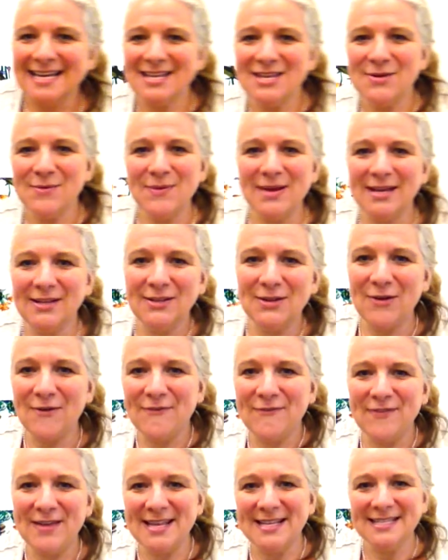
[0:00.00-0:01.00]
Can you wiggle your
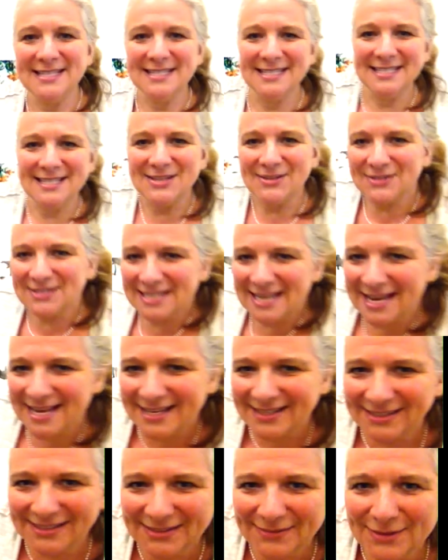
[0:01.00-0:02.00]
fins and your
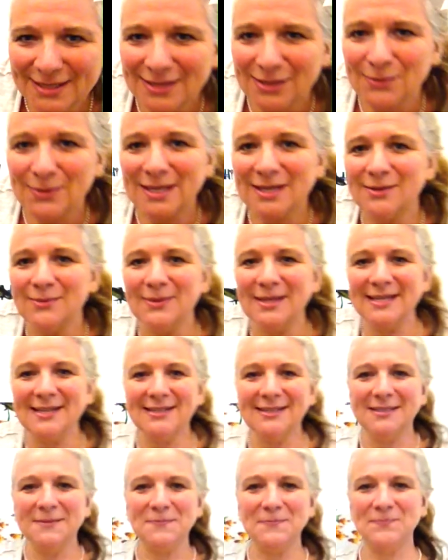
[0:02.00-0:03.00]
tail? Wiggle, wiggle,
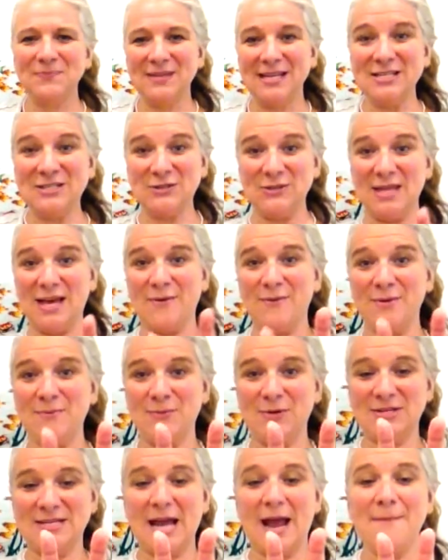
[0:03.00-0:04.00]
wiggle. Let's do that one
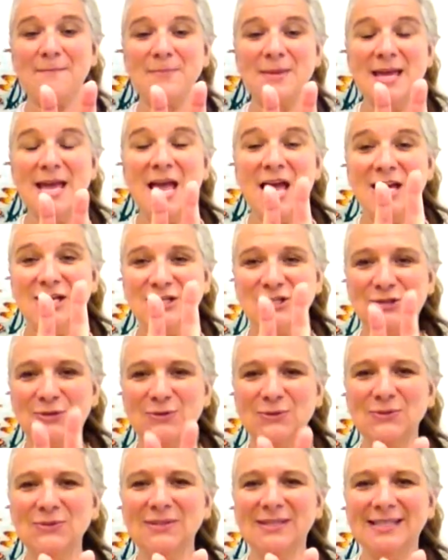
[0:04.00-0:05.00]
more time.
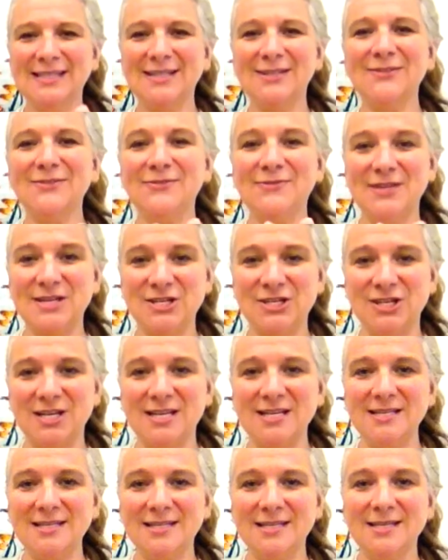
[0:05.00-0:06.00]
Two little
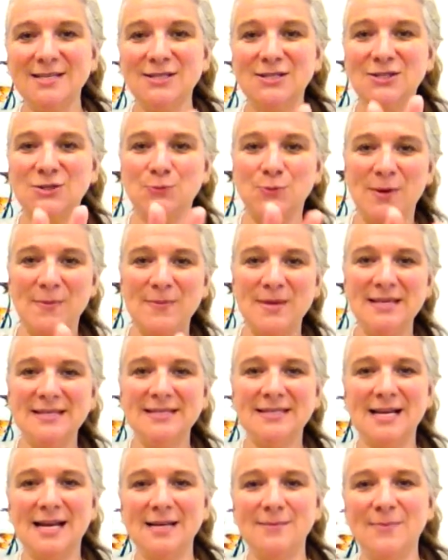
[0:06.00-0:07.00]
fishies swimming
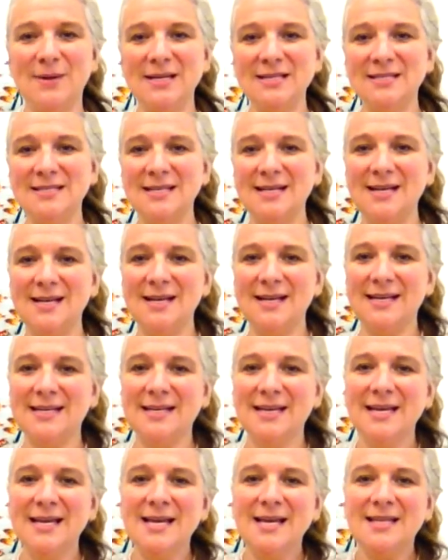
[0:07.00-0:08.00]
side by
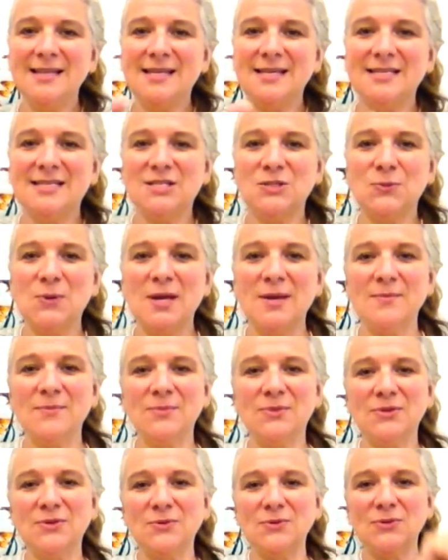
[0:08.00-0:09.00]
side. They
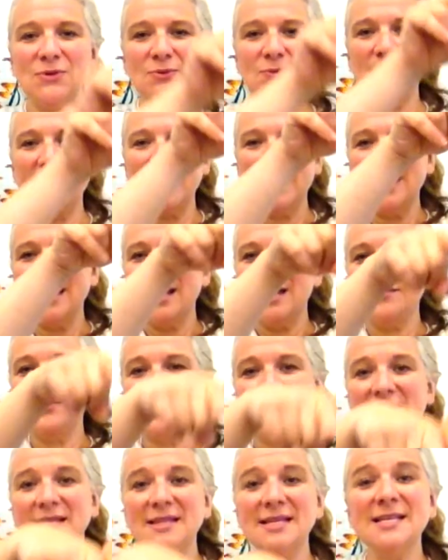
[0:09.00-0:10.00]
swim through the
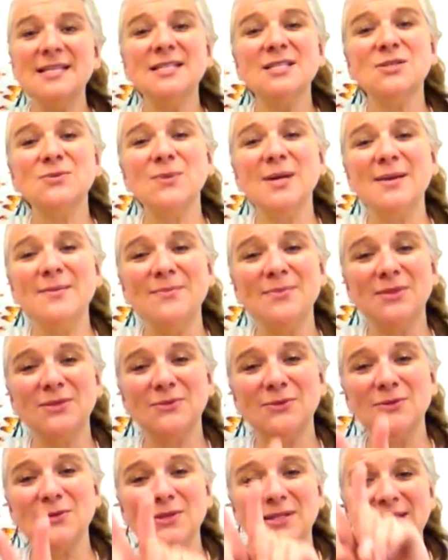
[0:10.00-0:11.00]
waves and they swim
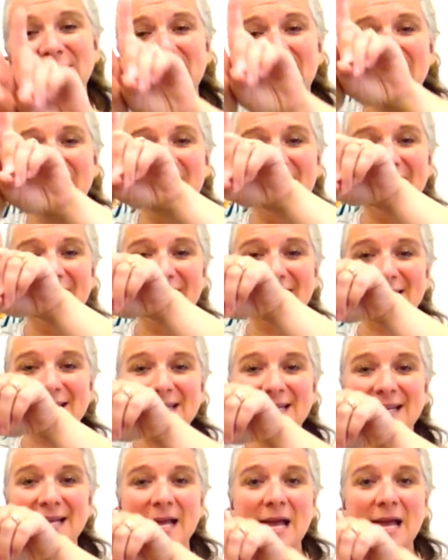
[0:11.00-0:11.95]
through the tide.